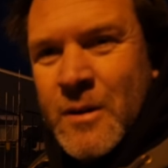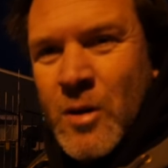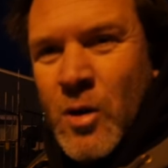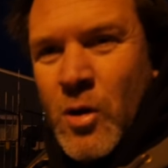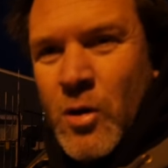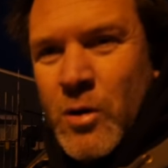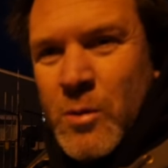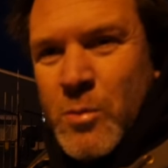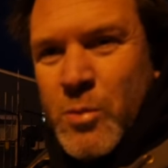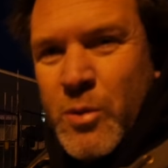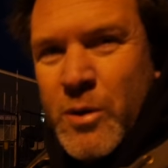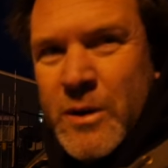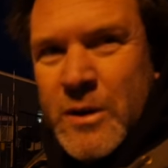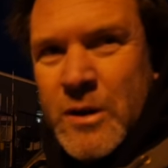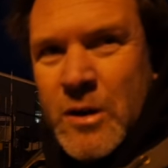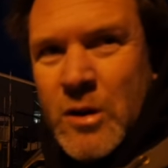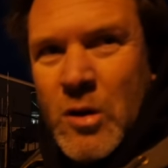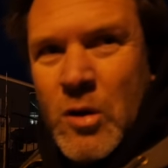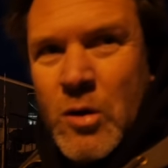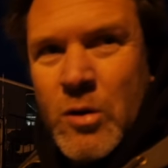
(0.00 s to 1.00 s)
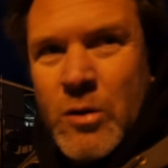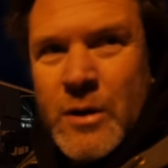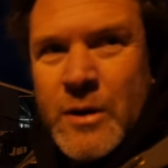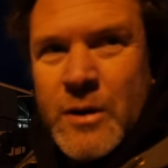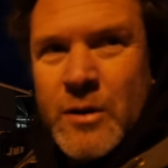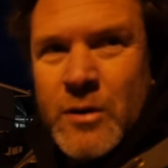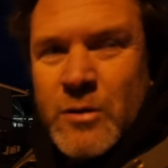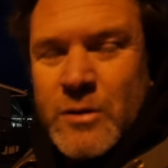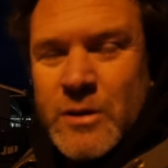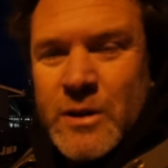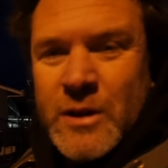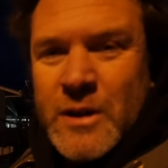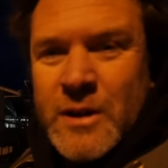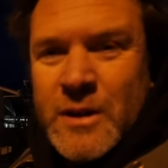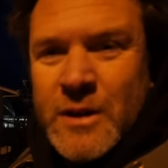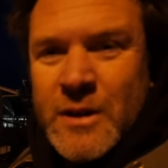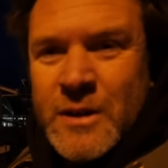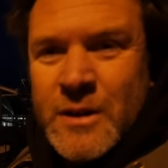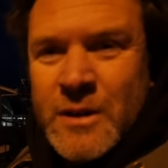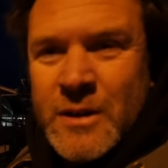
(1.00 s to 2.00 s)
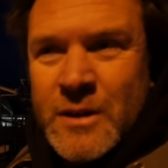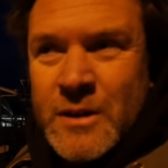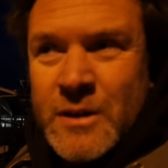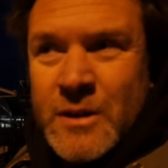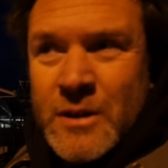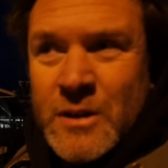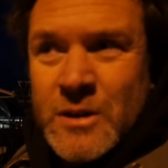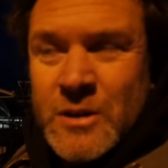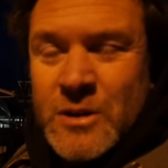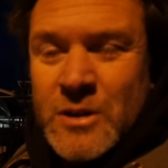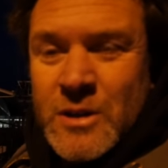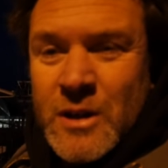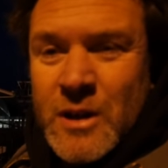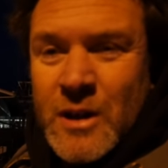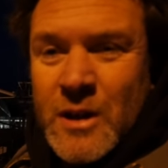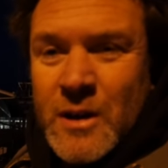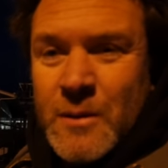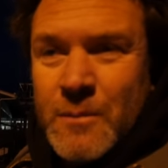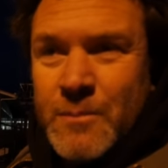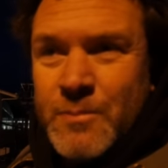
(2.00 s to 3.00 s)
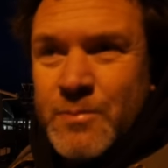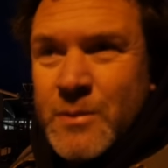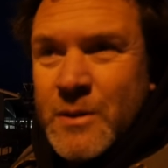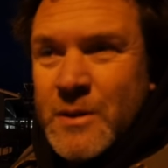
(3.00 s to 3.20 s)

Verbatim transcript: I want to bring you along and I want to um,